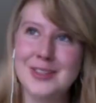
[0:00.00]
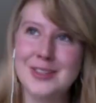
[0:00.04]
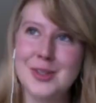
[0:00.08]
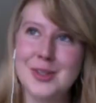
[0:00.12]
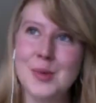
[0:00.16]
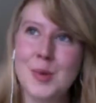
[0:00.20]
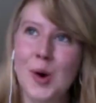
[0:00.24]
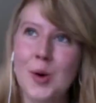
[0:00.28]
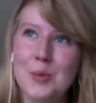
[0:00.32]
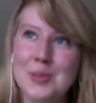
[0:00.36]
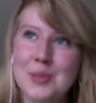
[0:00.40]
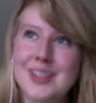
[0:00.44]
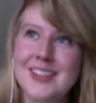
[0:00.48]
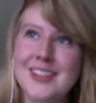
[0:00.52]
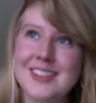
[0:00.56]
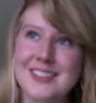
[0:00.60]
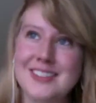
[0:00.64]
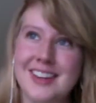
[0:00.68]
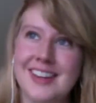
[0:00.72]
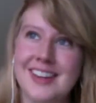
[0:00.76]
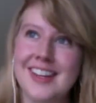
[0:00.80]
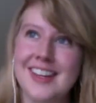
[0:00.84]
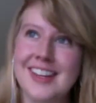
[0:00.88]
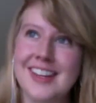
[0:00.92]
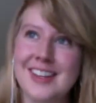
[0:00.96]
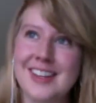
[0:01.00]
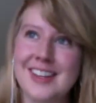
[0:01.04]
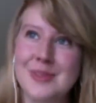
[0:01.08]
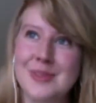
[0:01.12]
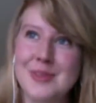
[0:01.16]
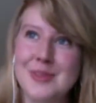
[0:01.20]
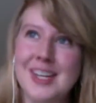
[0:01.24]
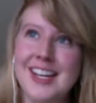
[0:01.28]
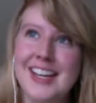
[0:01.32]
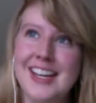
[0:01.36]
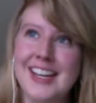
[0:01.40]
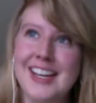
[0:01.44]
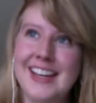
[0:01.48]
won't be as lucky as
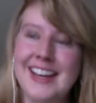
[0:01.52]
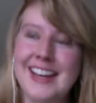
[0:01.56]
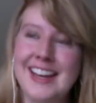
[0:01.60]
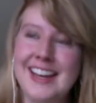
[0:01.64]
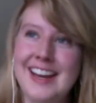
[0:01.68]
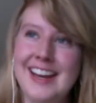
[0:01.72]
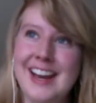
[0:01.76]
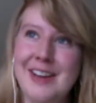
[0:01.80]
me and